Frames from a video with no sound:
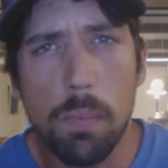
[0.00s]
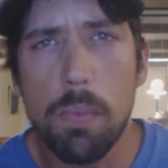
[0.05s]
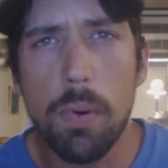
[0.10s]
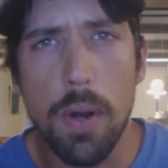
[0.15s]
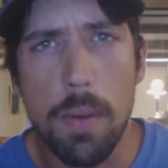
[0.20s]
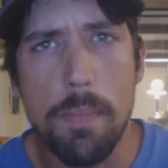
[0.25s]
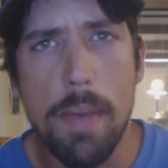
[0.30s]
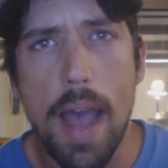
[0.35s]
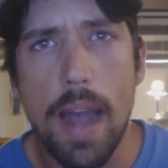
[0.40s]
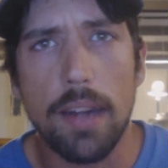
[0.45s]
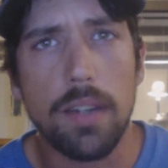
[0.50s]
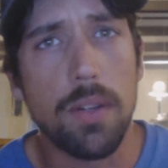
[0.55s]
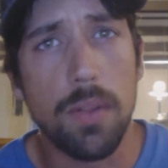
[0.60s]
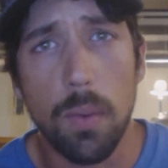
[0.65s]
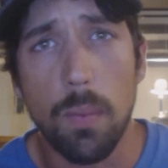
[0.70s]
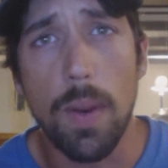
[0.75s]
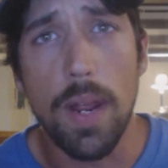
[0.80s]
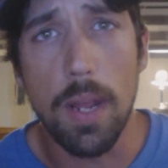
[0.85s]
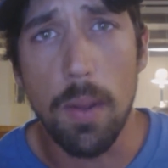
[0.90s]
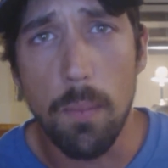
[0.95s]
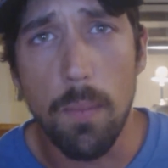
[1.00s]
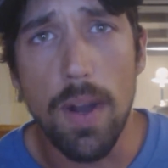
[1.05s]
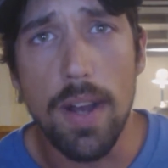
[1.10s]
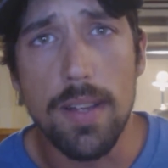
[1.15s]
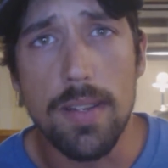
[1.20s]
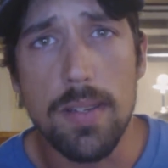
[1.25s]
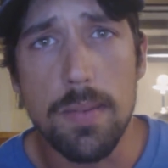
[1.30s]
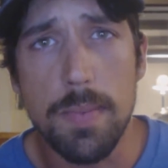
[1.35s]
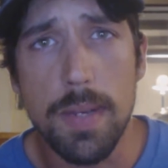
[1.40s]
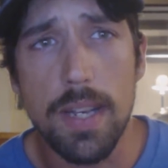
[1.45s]
put it back to the way it
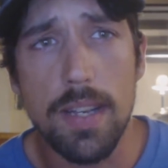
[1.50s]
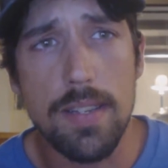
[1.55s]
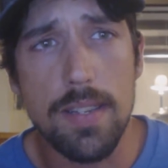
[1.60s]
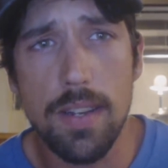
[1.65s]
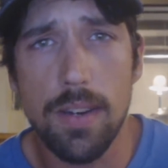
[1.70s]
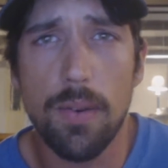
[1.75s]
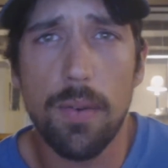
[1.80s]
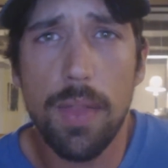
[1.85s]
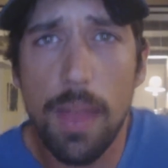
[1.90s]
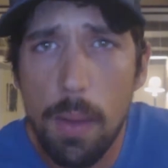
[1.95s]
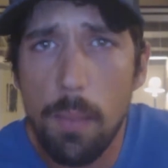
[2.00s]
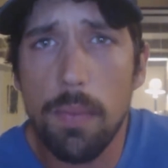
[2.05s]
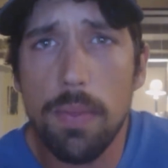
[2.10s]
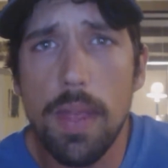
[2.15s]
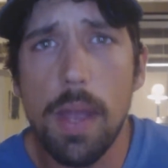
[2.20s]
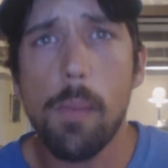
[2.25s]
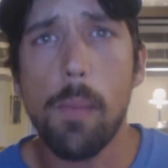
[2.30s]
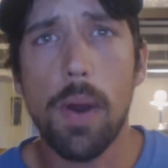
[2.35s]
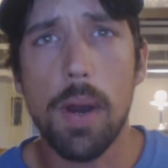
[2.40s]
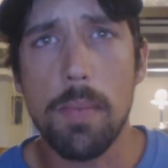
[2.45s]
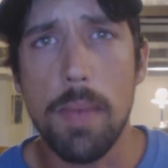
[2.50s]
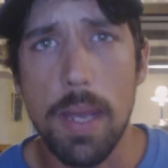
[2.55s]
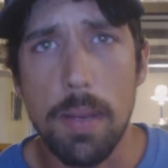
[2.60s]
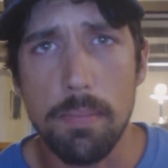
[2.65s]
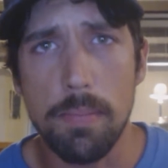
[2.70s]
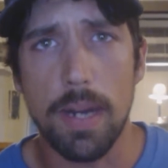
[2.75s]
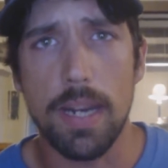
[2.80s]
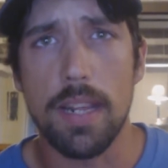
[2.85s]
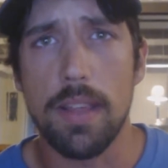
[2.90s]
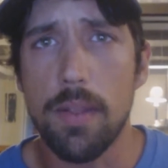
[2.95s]
was, because they want to
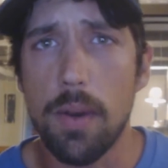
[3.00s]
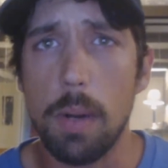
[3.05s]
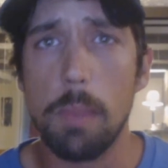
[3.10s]
make money,